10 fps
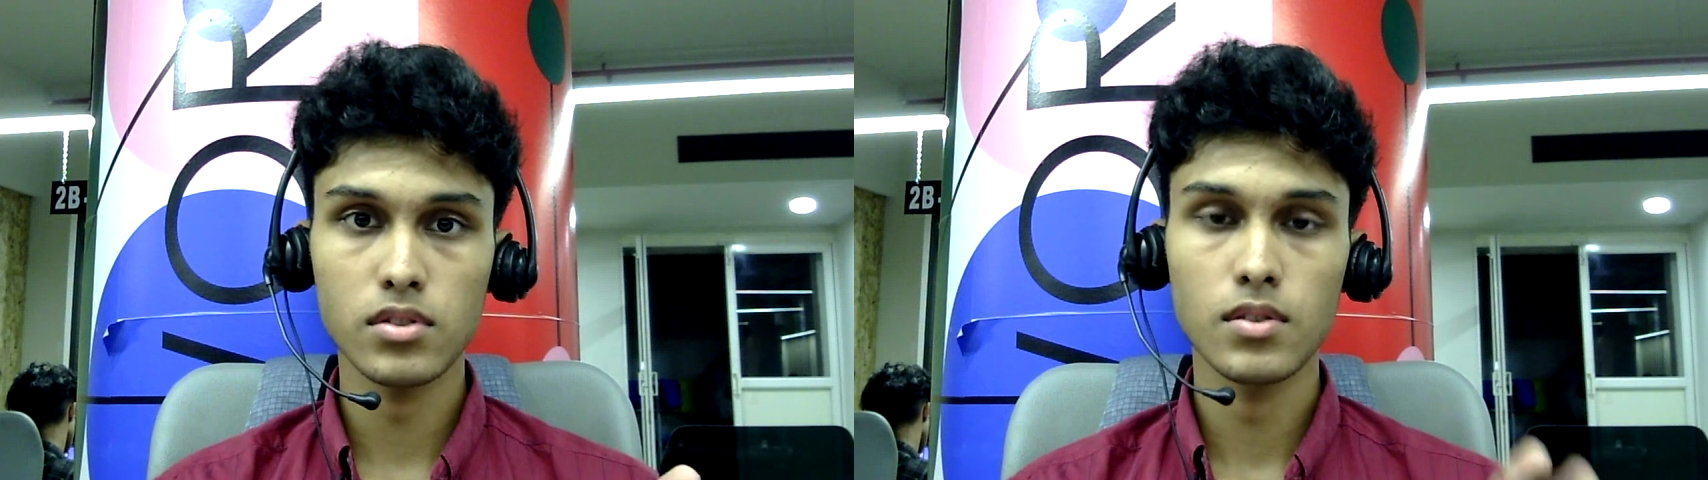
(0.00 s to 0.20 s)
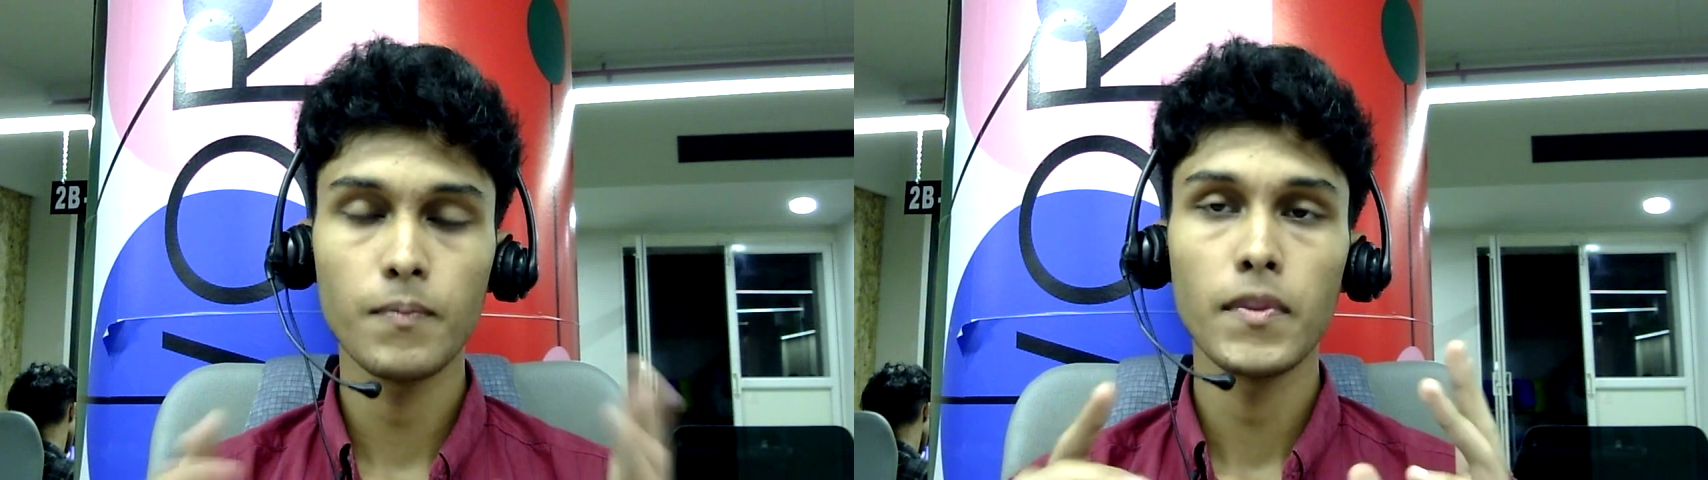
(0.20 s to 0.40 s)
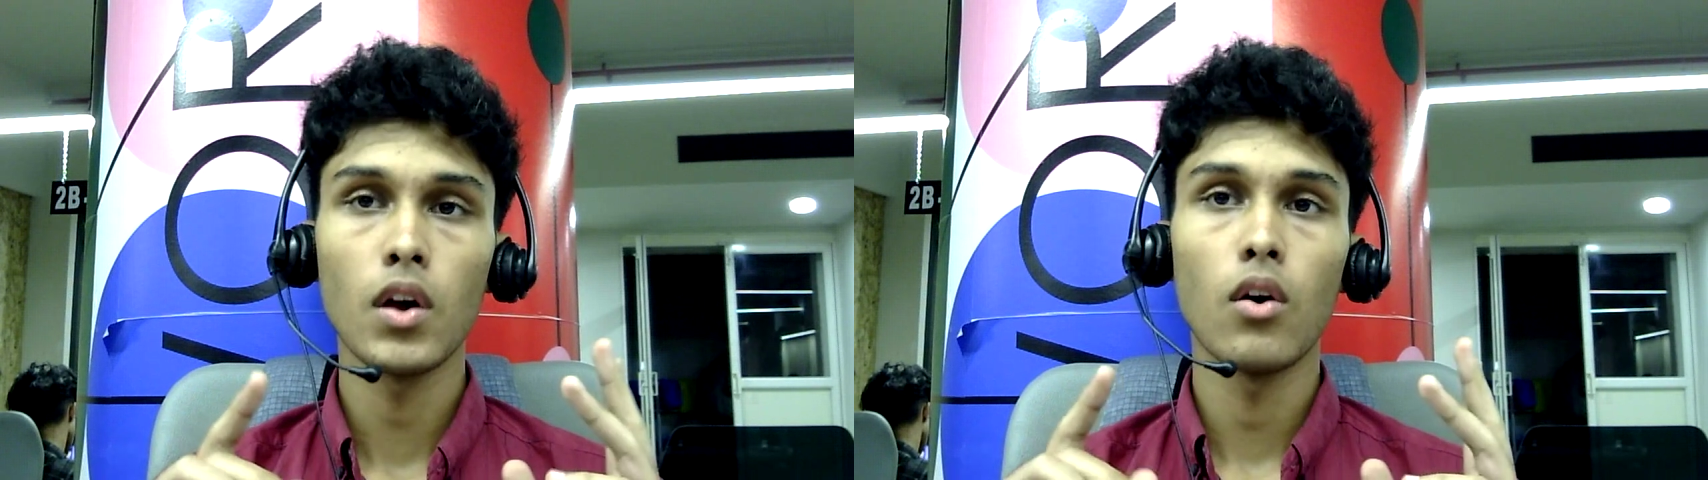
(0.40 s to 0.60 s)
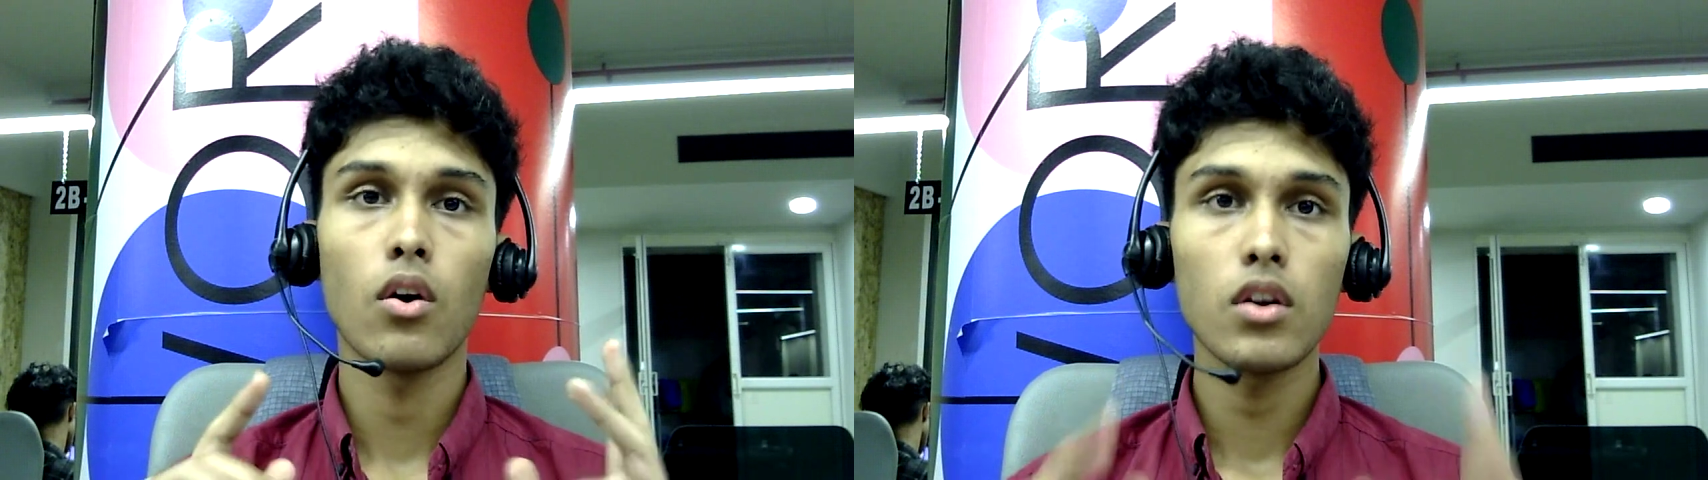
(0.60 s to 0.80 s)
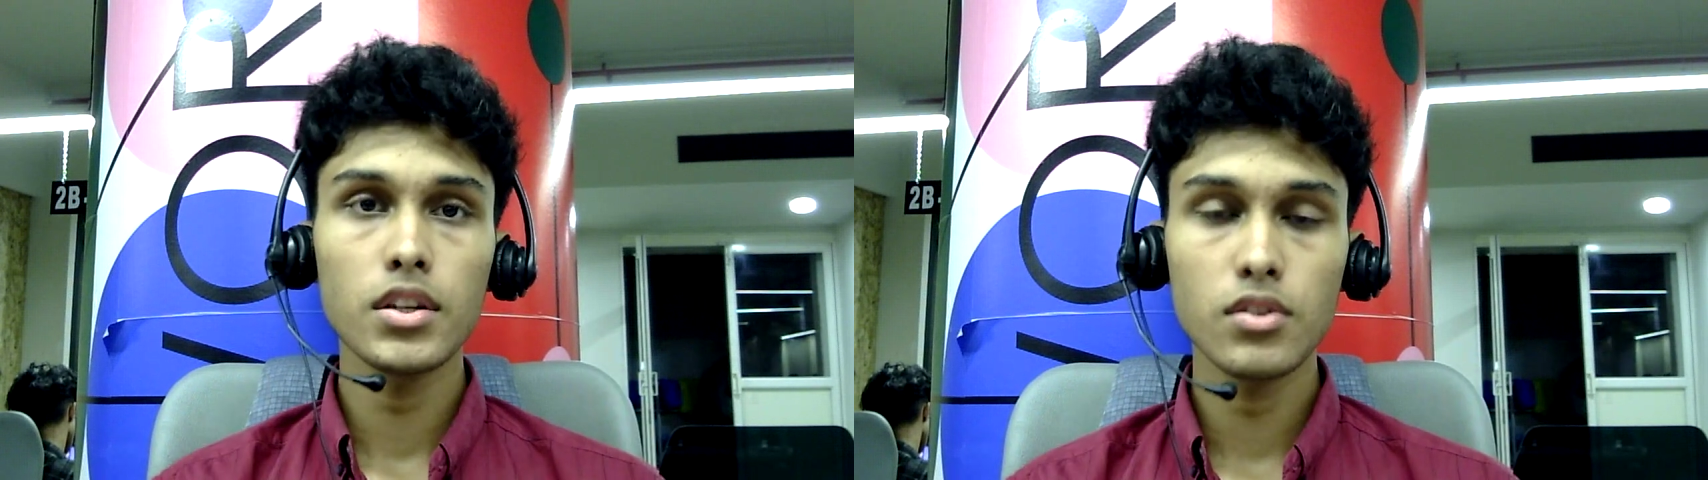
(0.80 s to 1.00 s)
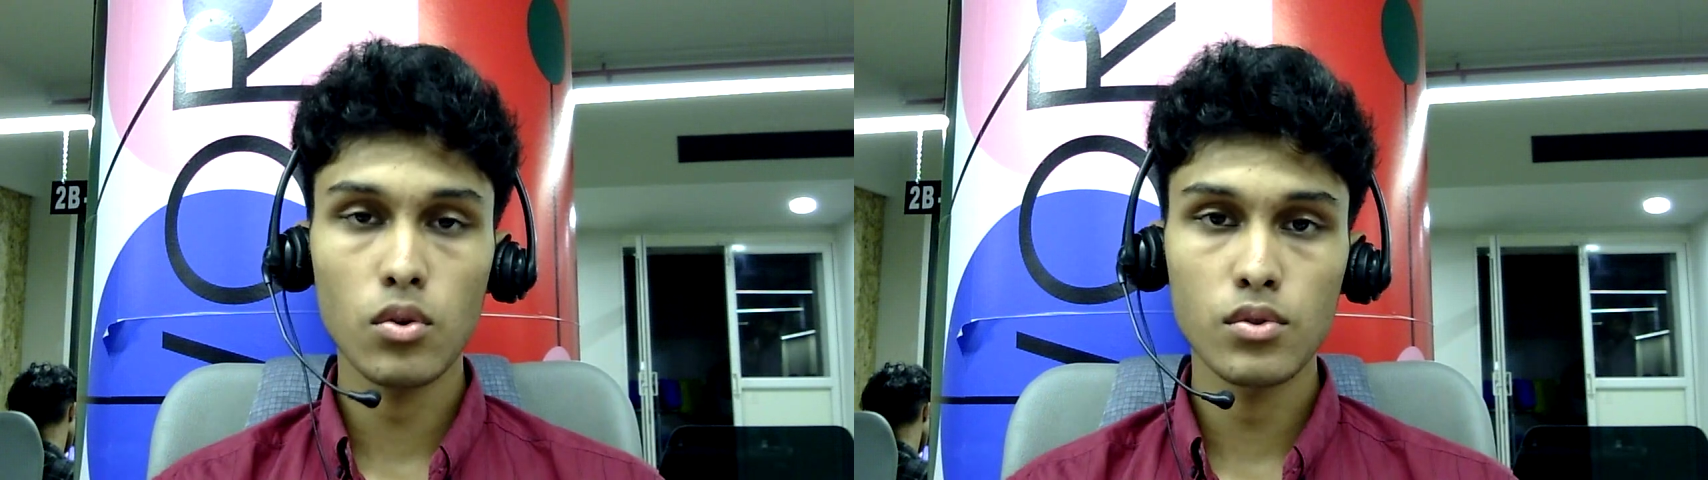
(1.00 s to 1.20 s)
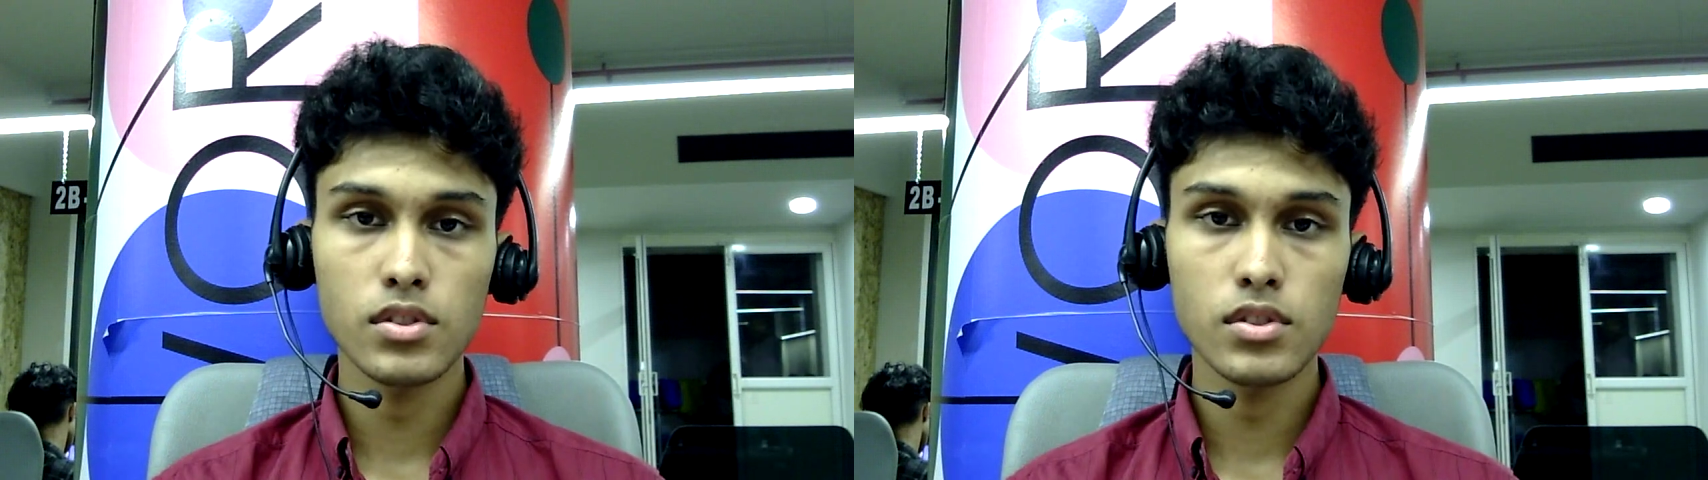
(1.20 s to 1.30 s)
All it knows is